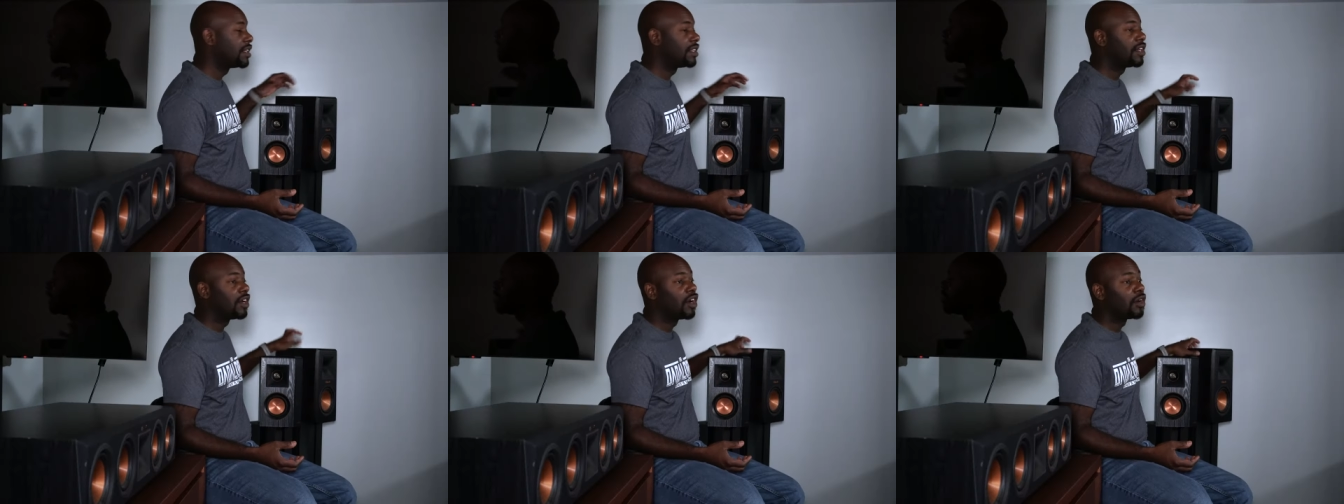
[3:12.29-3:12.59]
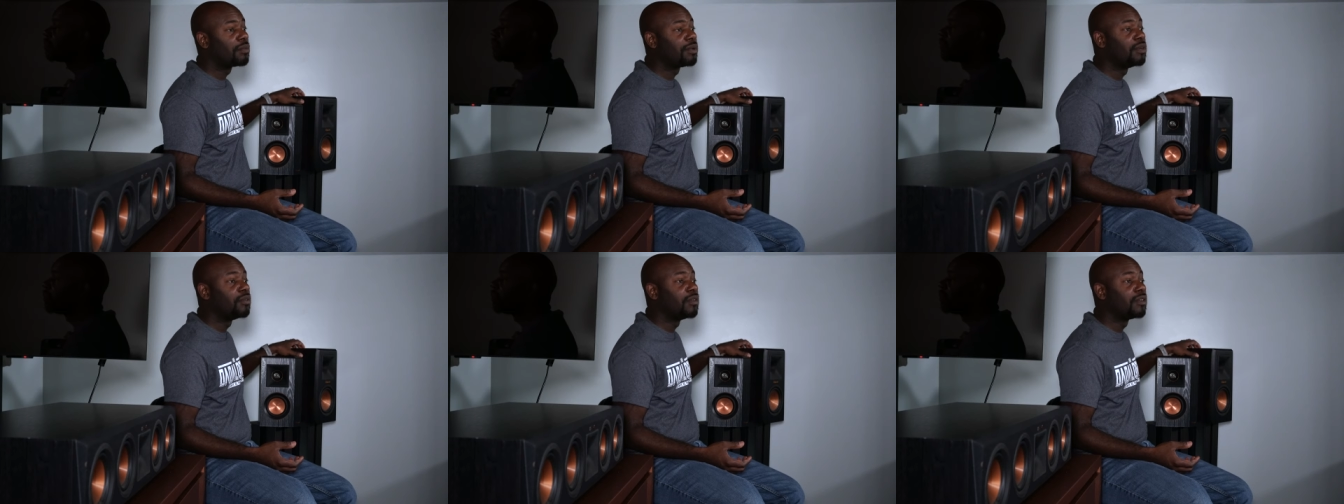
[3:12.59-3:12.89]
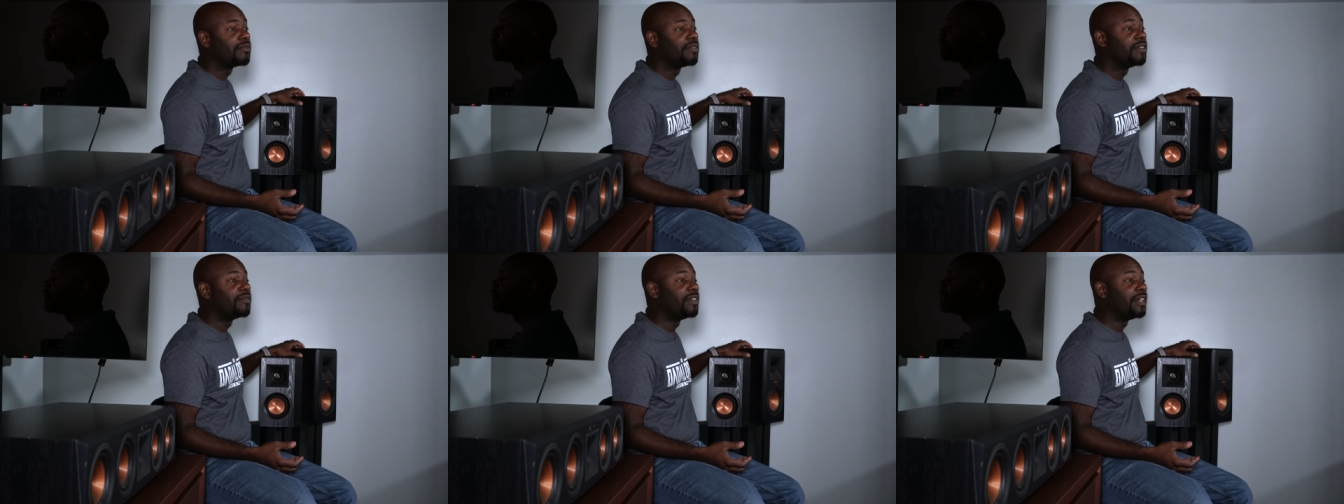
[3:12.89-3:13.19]
the
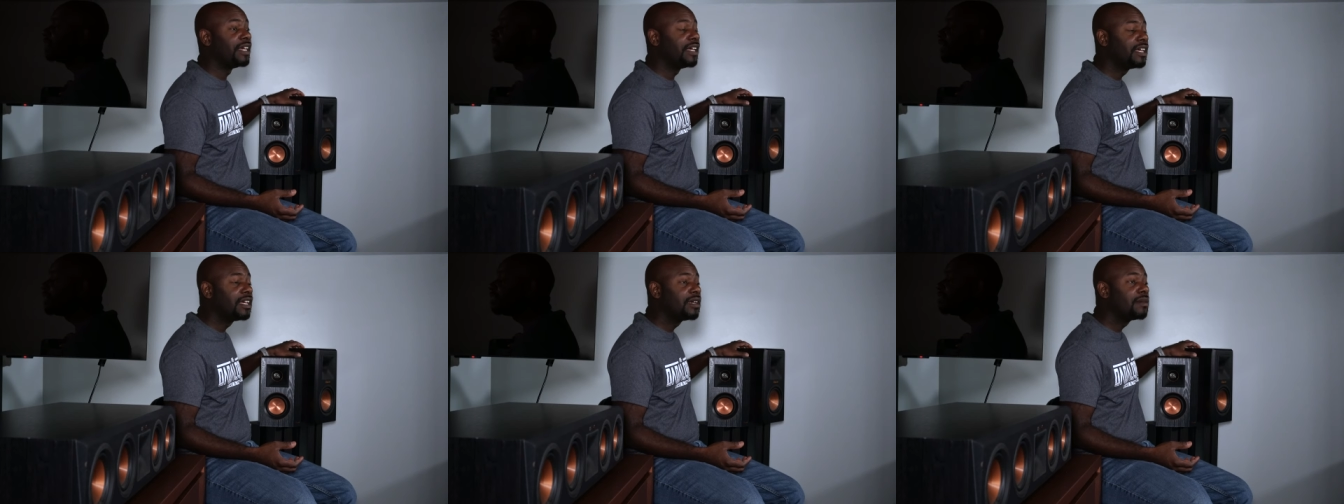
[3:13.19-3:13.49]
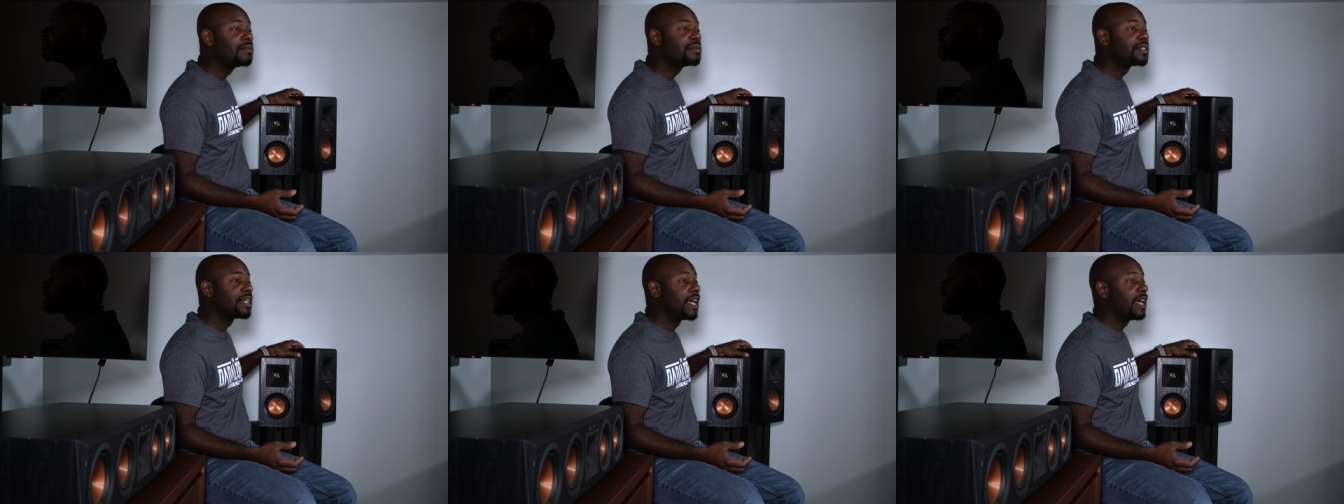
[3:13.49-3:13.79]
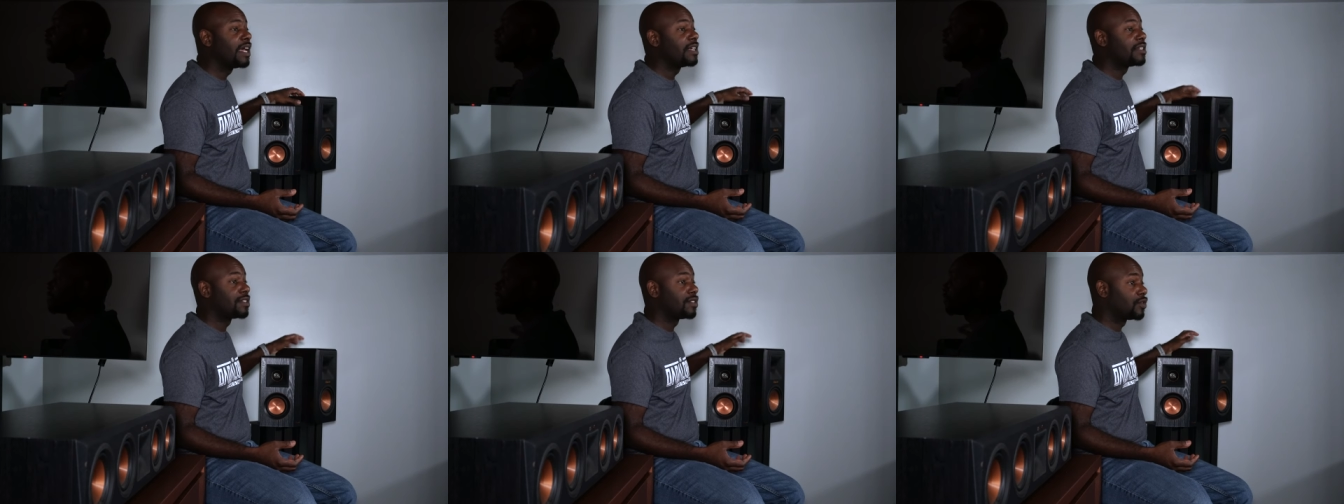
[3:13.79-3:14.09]
RP150Ms
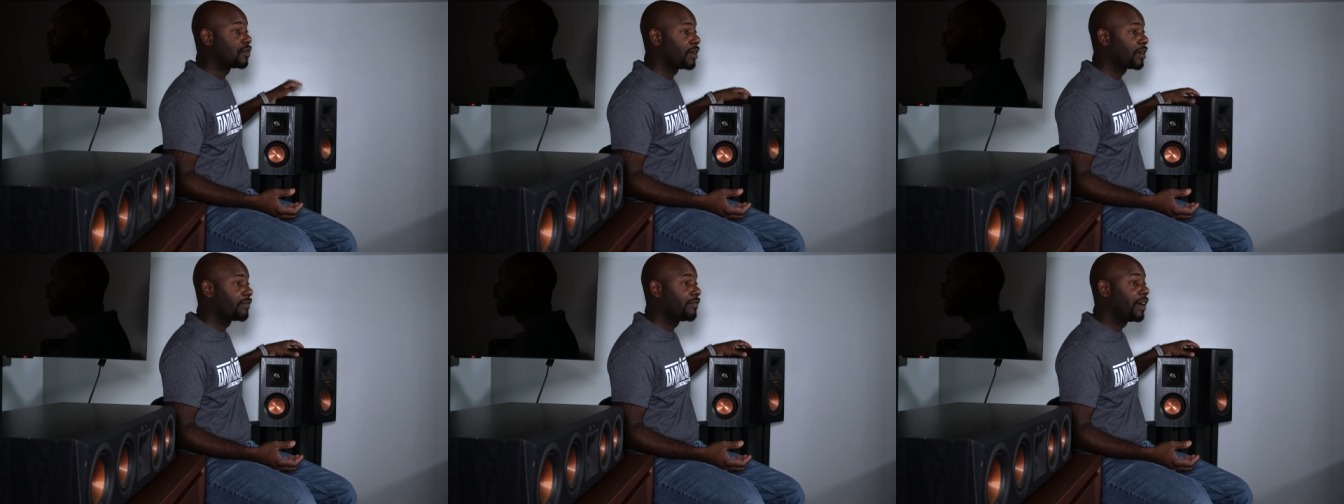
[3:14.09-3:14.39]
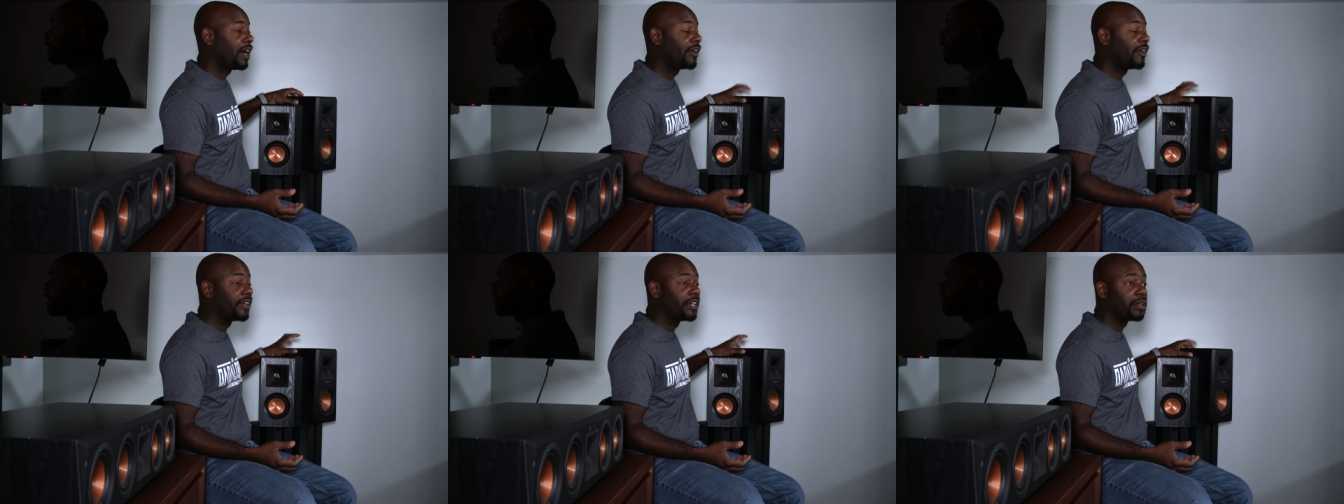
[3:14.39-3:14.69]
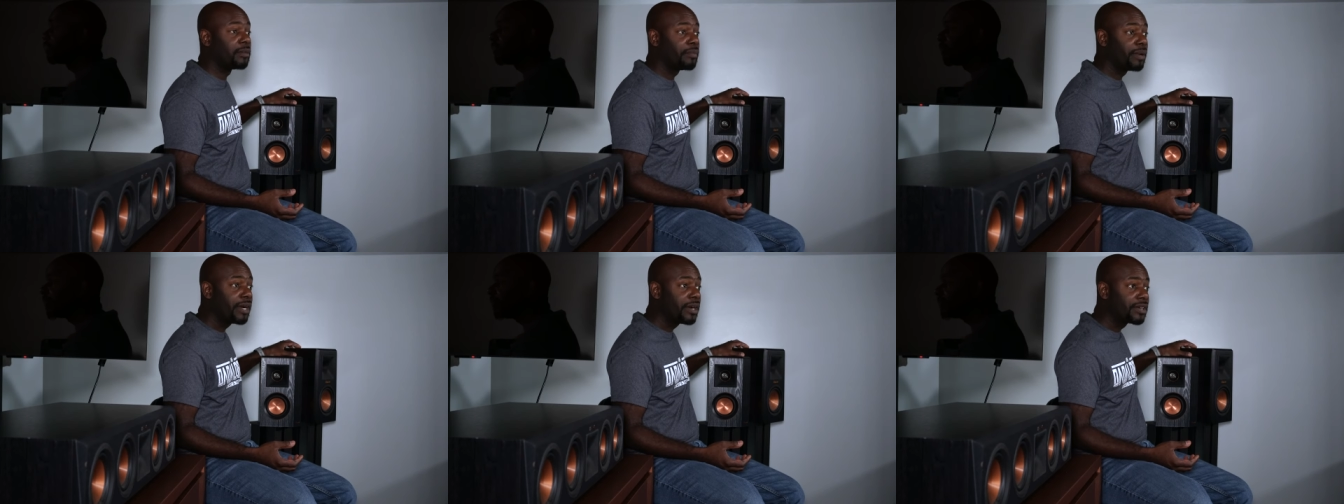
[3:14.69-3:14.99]
as direct firing
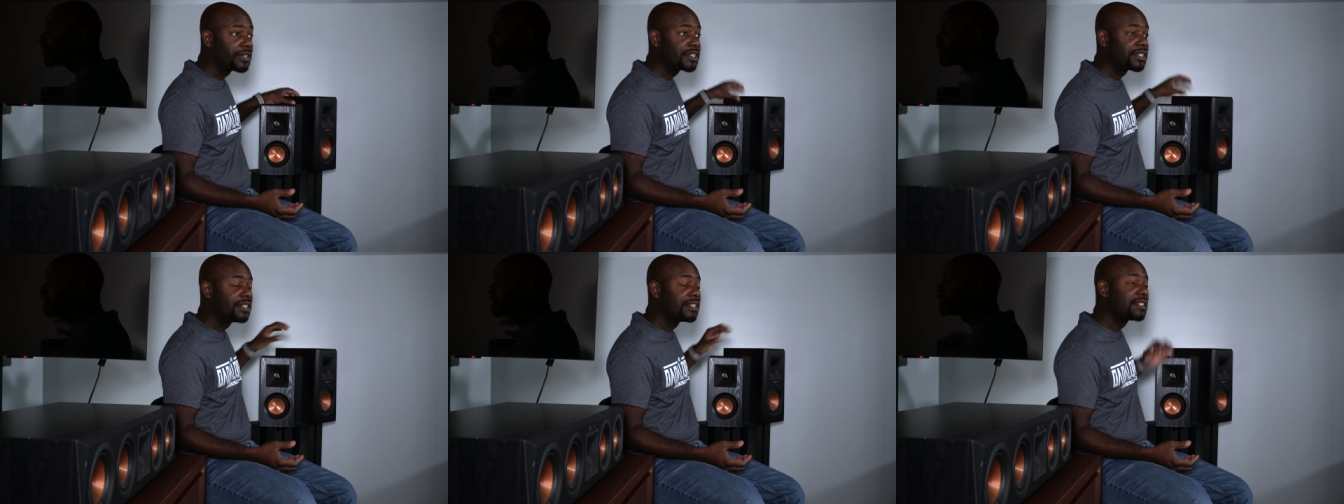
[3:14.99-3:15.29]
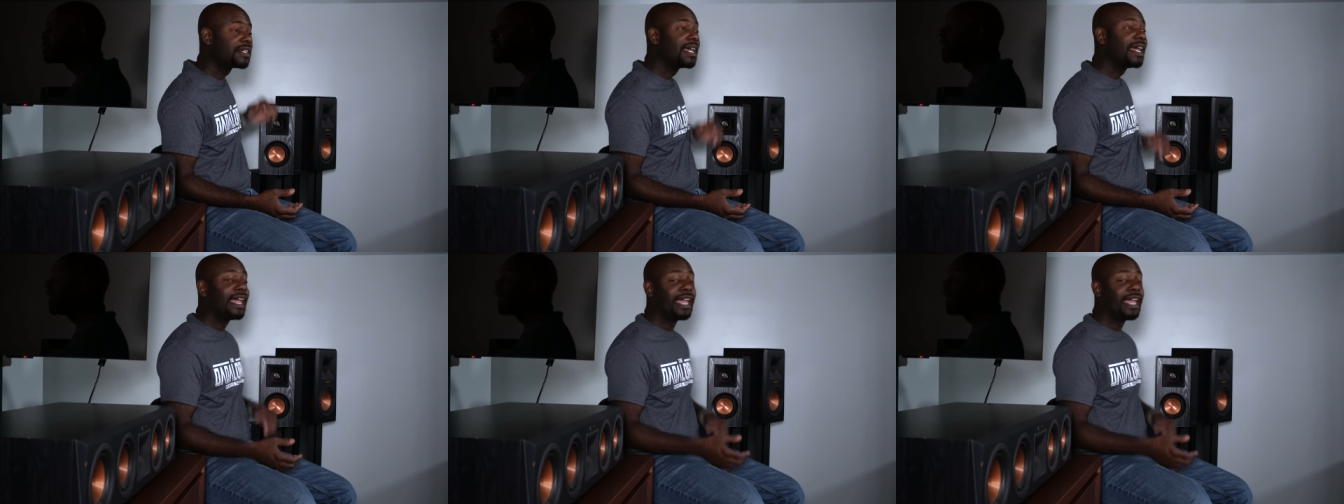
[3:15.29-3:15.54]
comparisons,